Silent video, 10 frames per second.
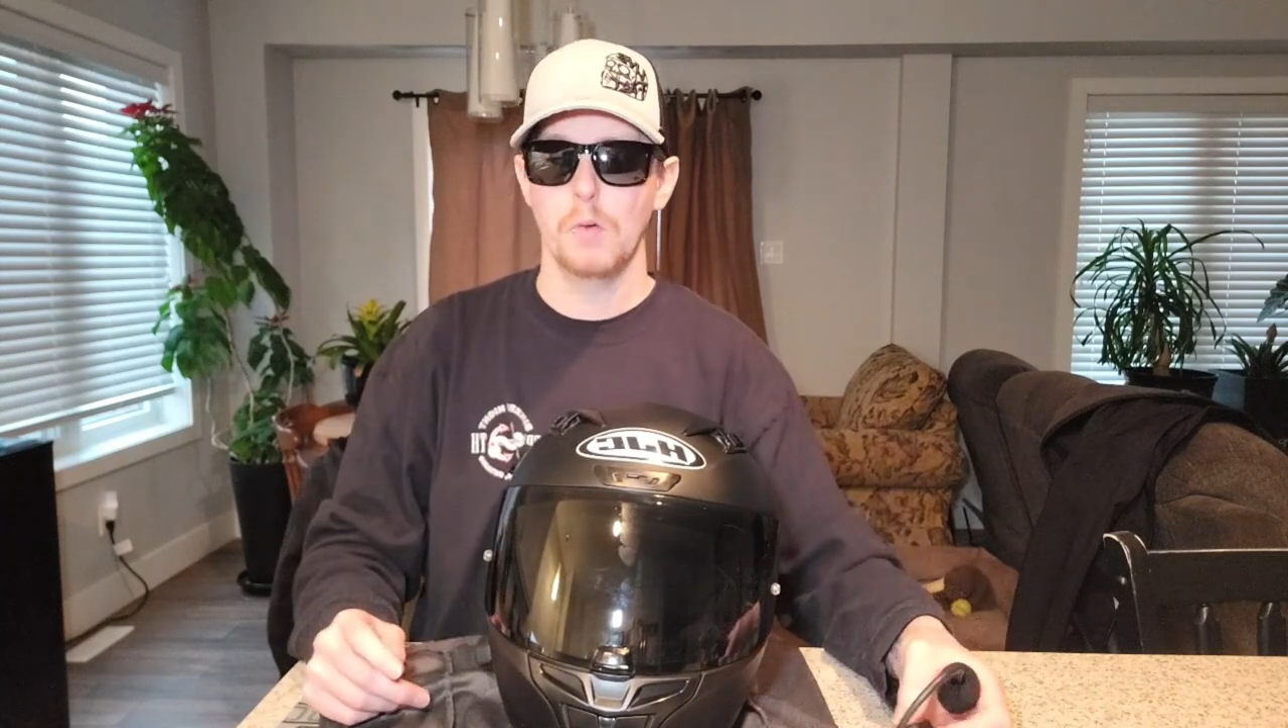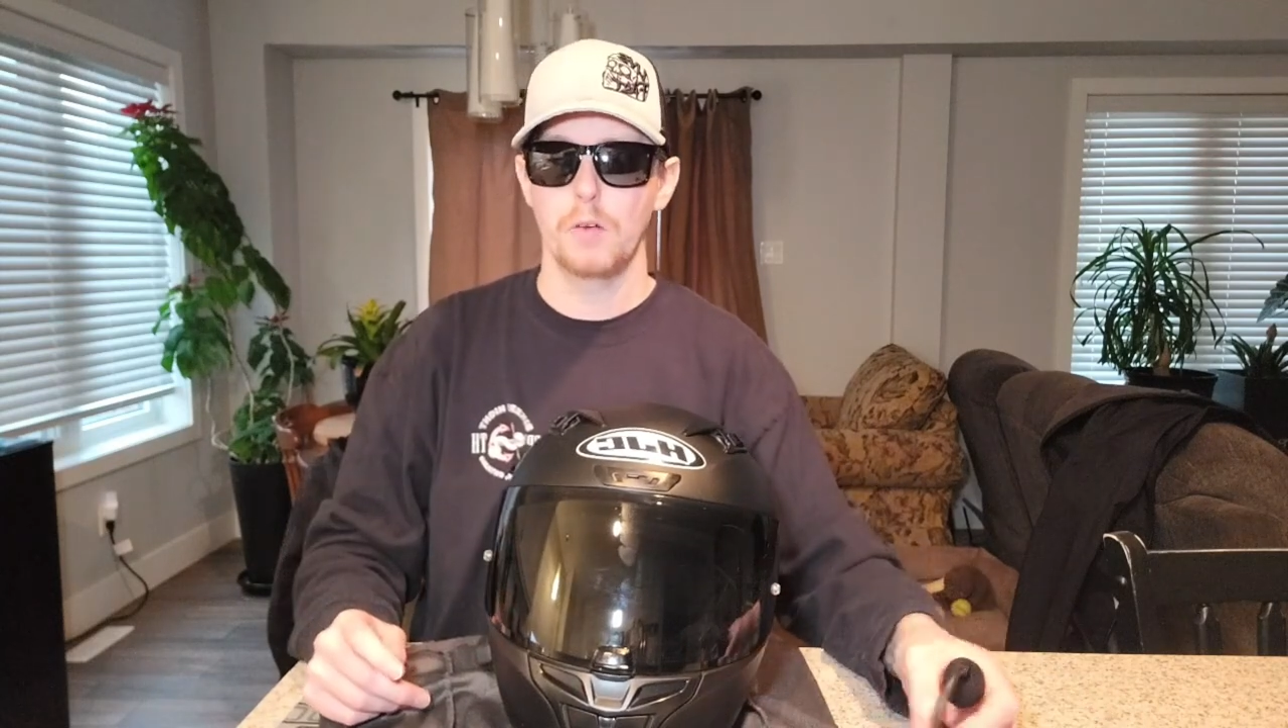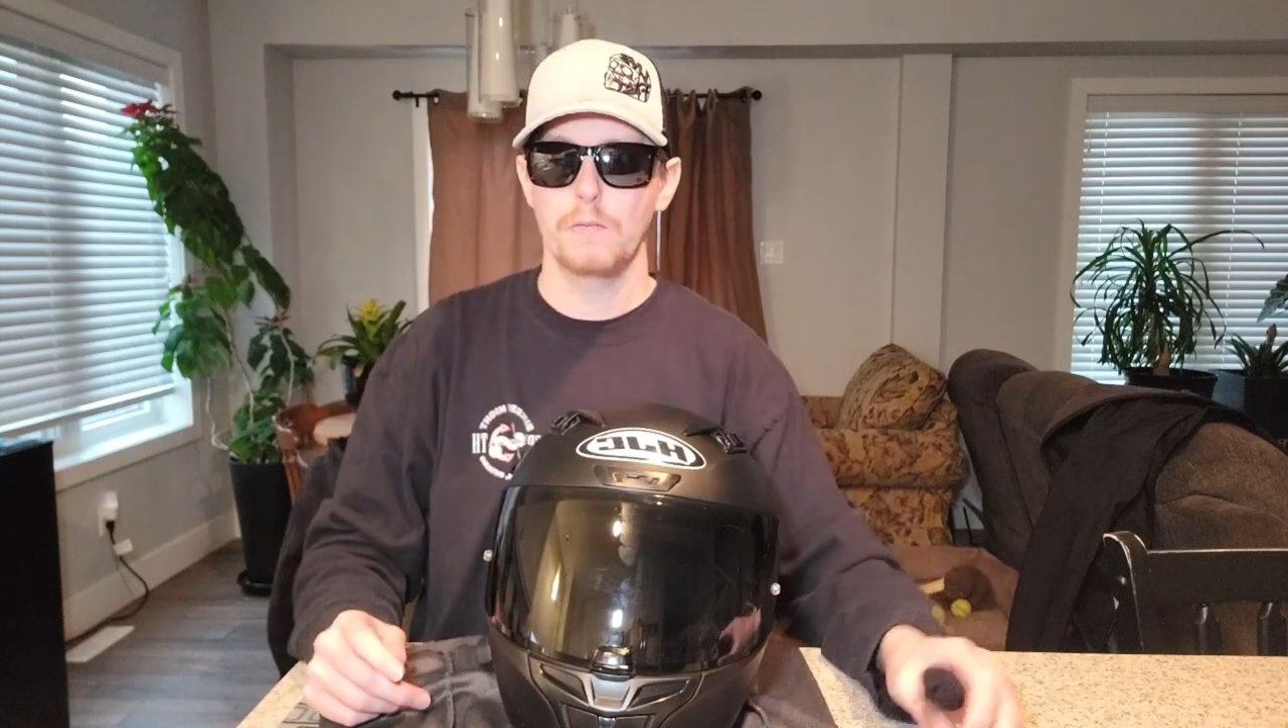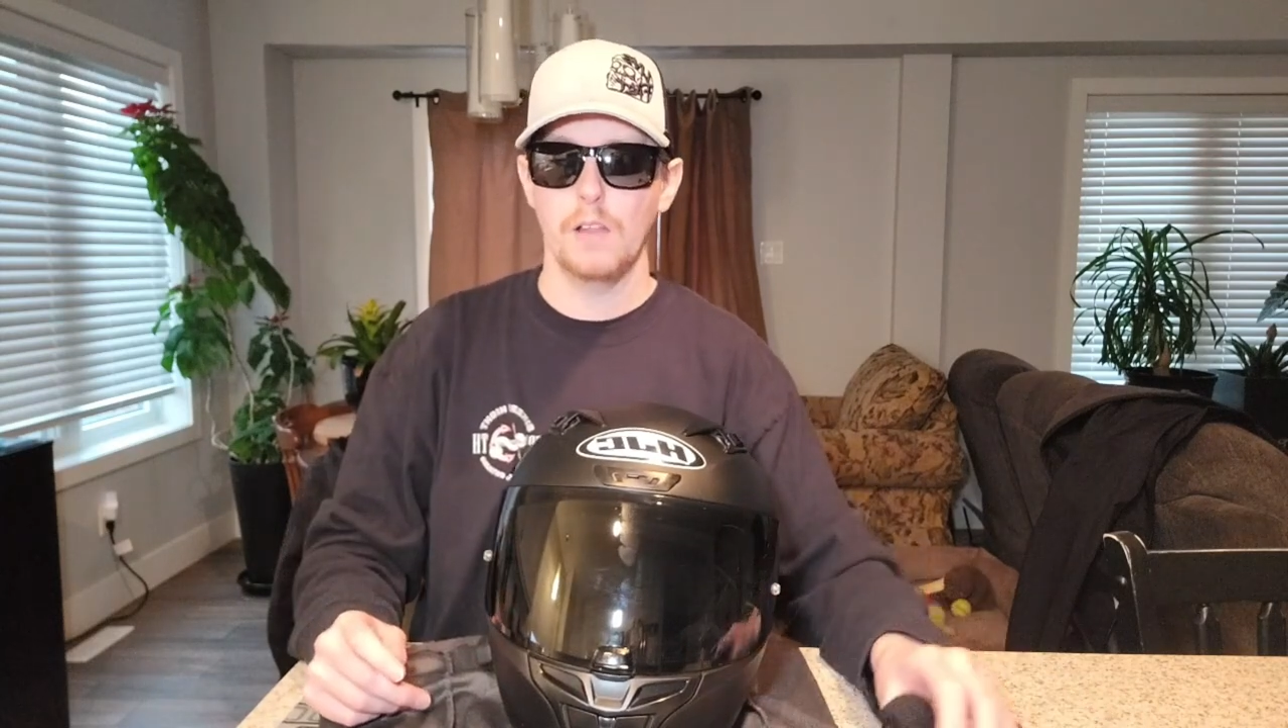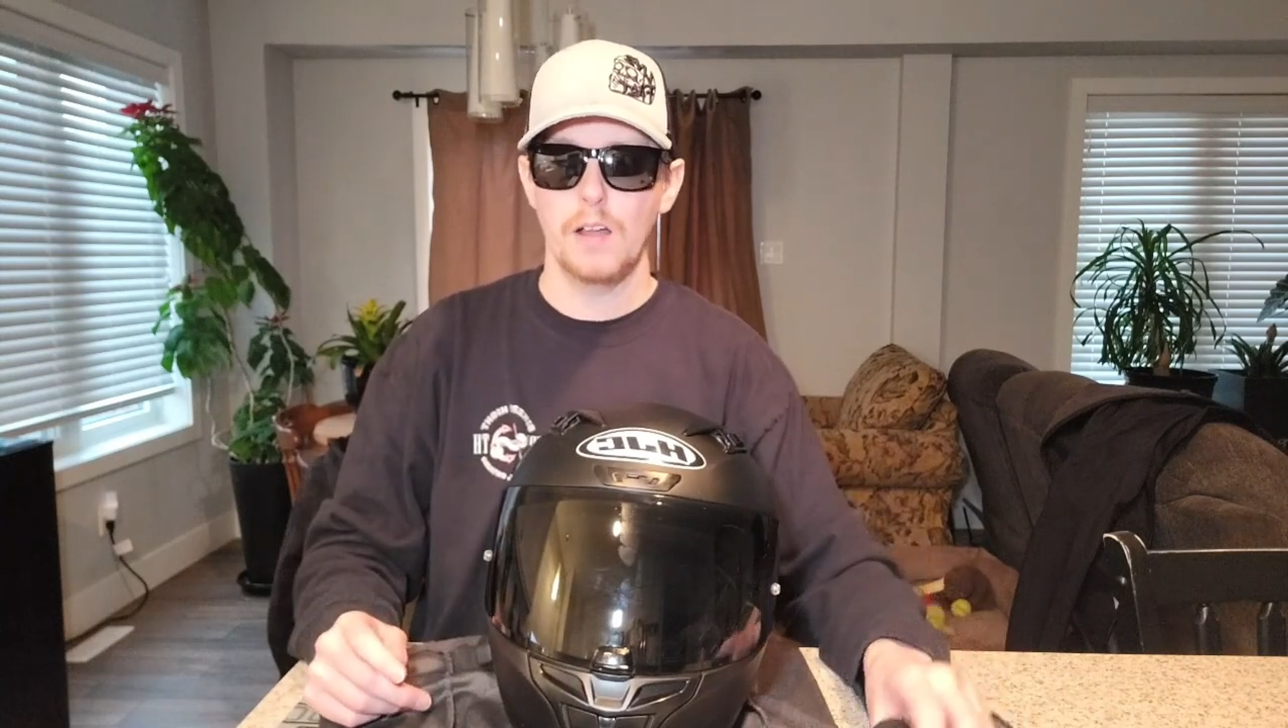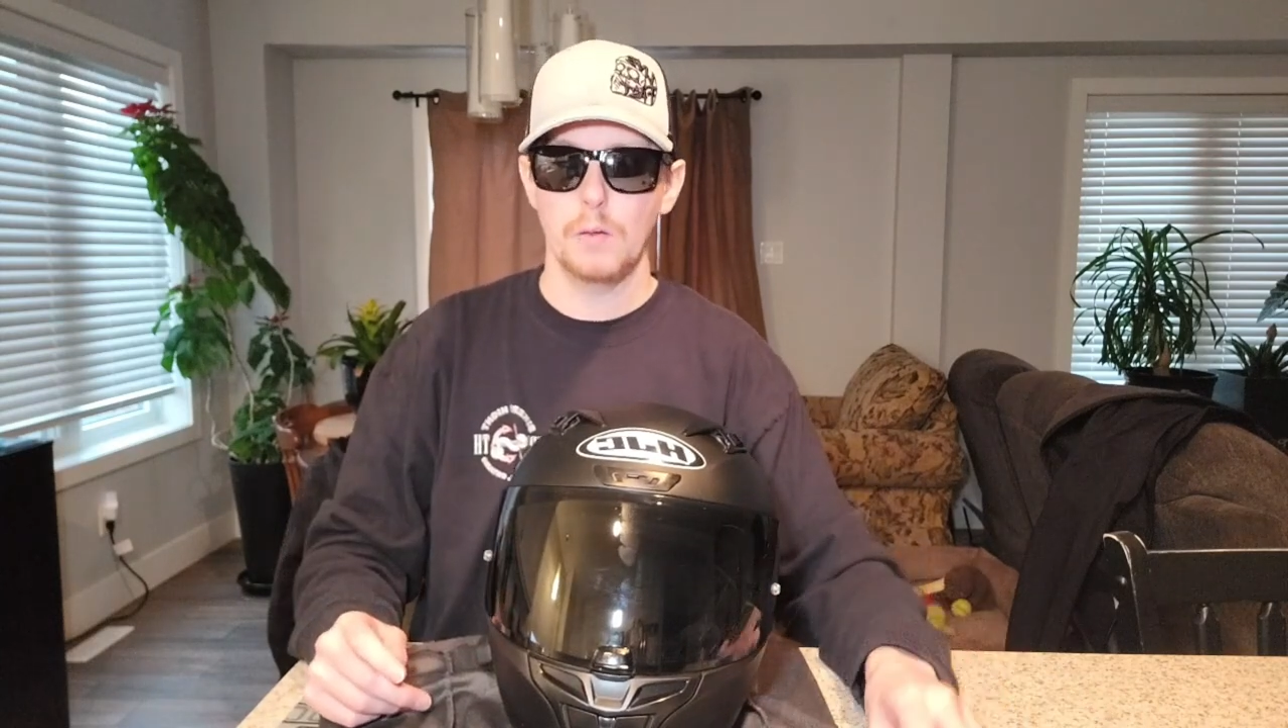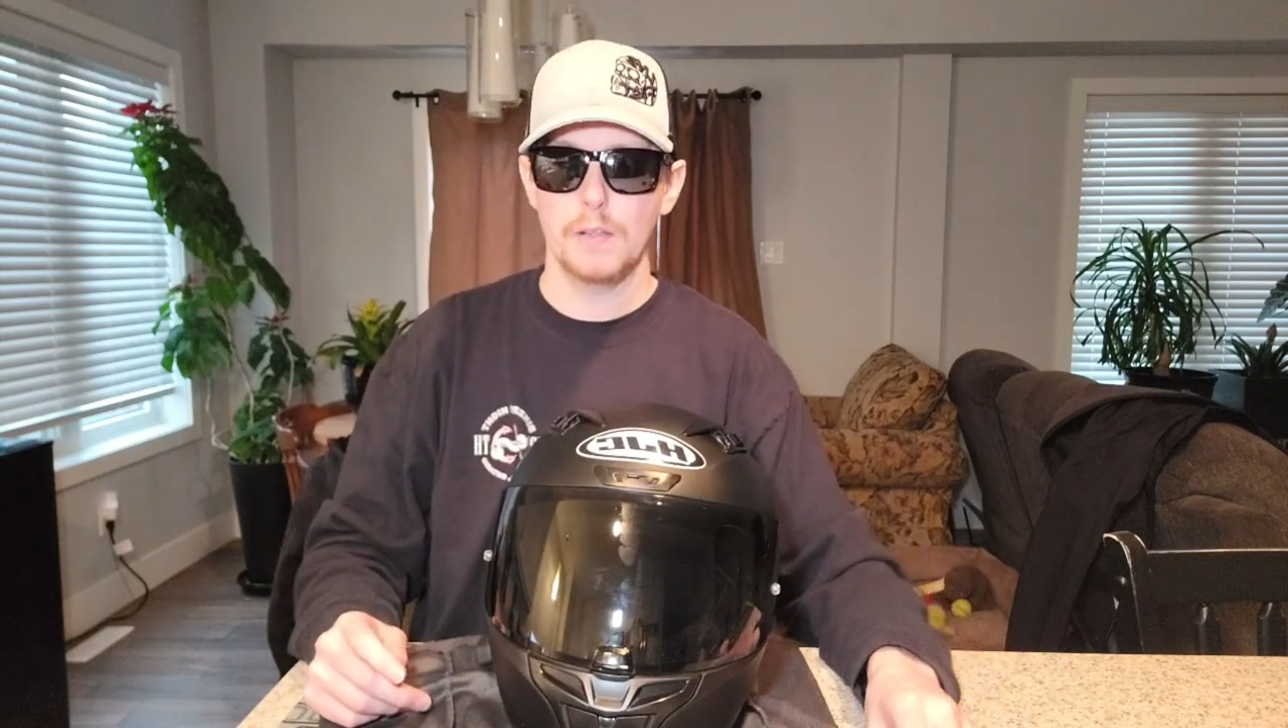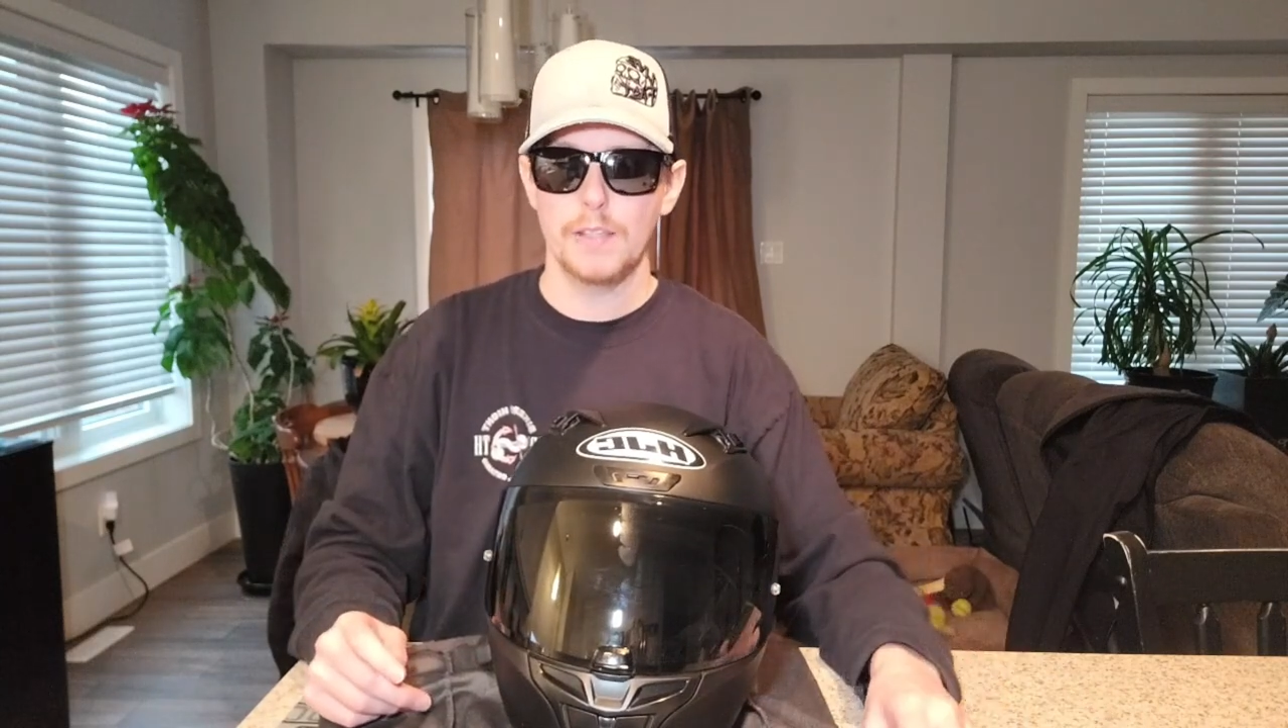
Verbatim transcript: motovlog